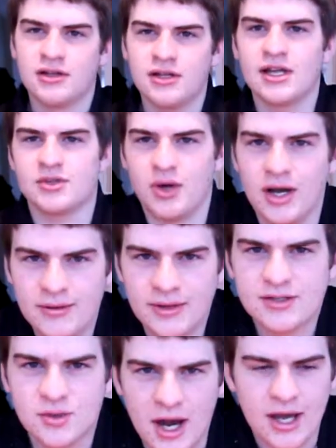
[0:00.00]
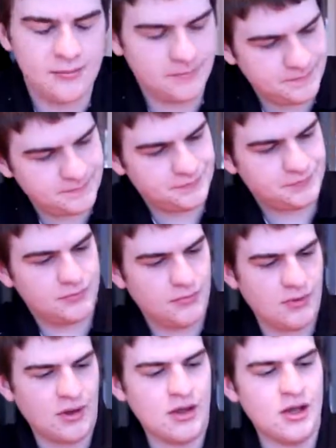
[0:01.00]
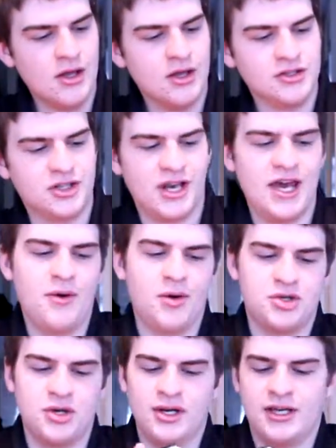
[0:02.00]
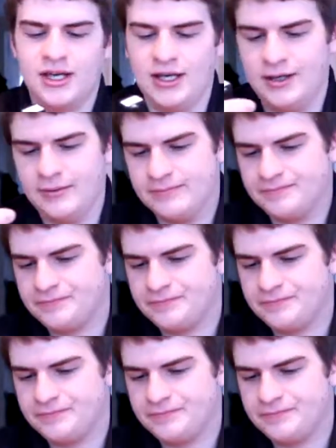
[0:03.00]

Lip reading: That's right. Today we're drinking